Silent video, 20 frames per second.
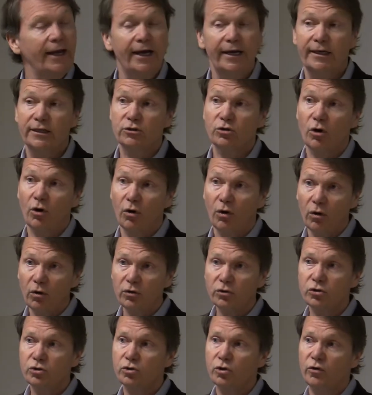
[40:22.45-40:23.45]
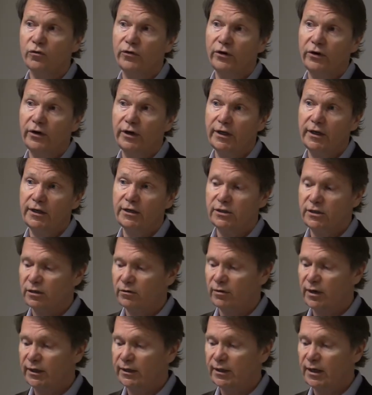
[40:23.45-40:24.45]
It is also very easy
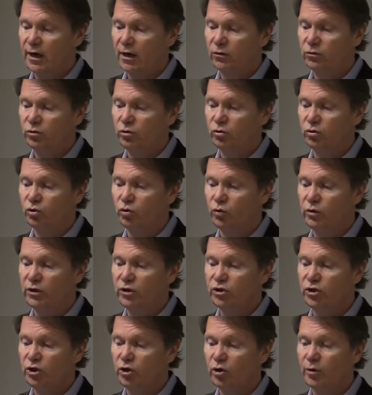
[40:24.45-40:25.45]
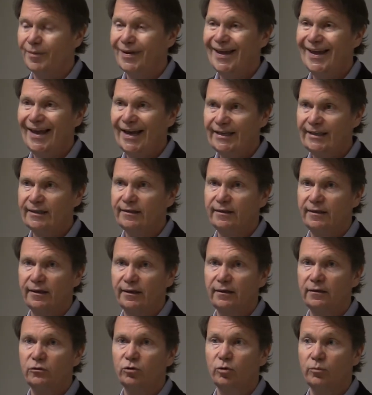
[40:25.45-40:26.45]
right now to do the genome
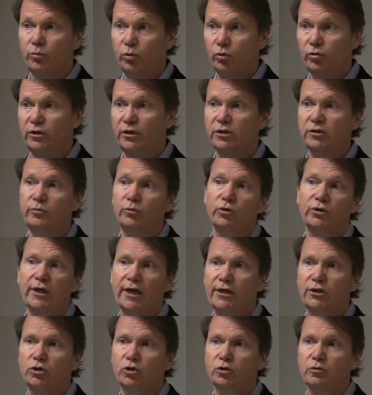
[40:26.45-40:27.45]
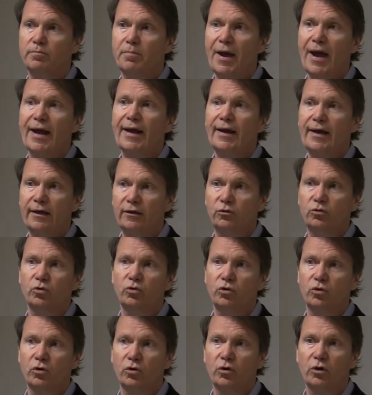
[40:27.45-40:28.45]
editing to put these mutations back into
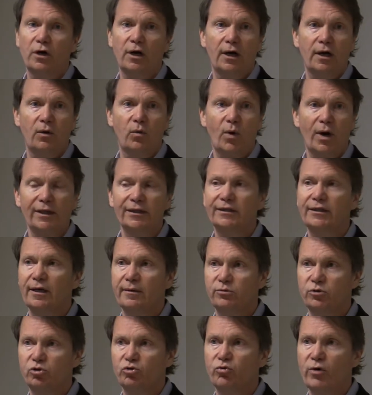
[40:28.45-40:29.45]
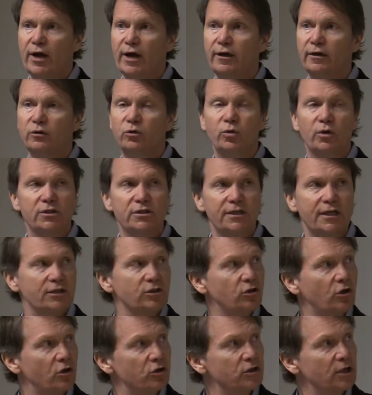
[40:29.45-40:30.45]
your wild type strain to
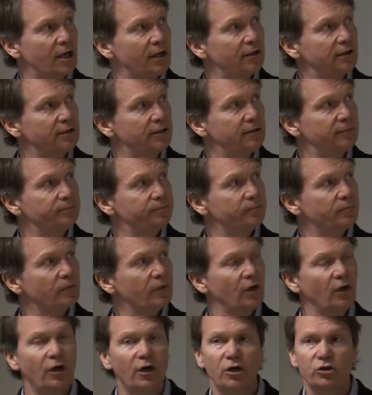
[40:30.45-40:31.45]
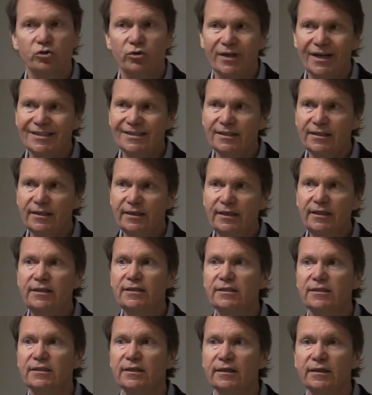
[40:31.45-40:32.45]
assess causality. So that's
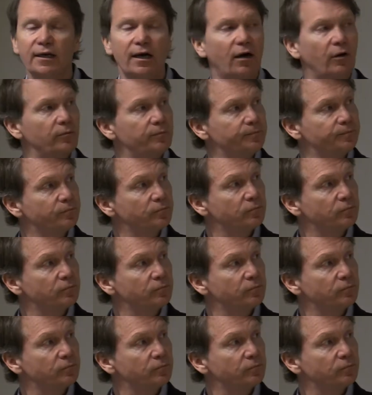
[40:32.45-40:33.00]
easy now.